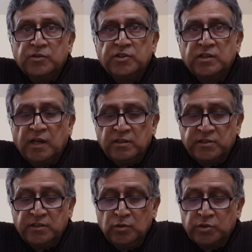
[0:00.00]
She then
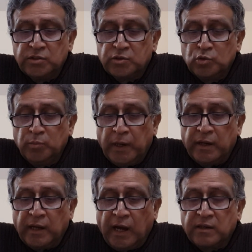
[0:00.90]
seduces two
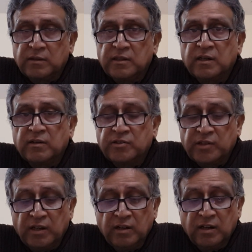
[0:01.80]
men, actor,
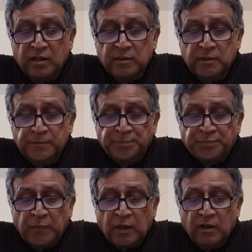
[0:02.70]
singer
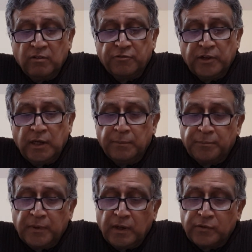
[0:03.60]

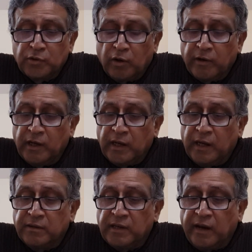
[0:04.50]
Philippe Sorel
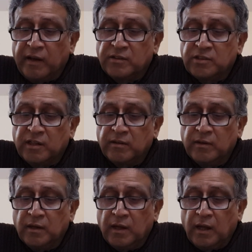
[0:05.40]
and
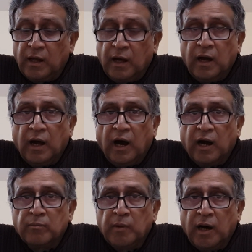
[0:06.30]
director
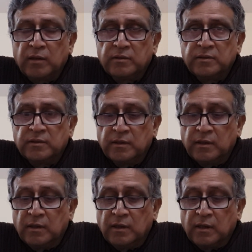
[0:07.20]
Armand
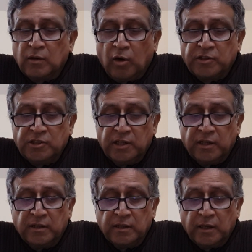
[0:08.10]

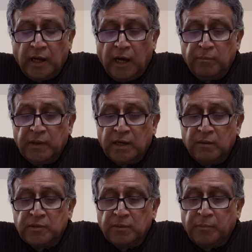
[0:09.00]
Gautier, and
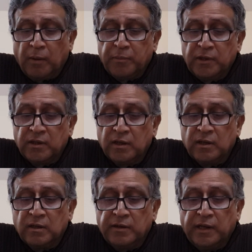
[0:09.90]
becomes a
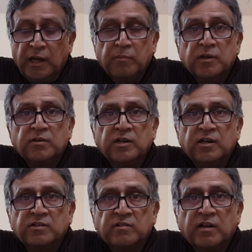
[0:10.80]
popular name in
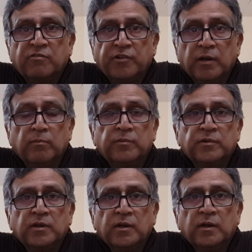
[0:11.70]
theatre and film.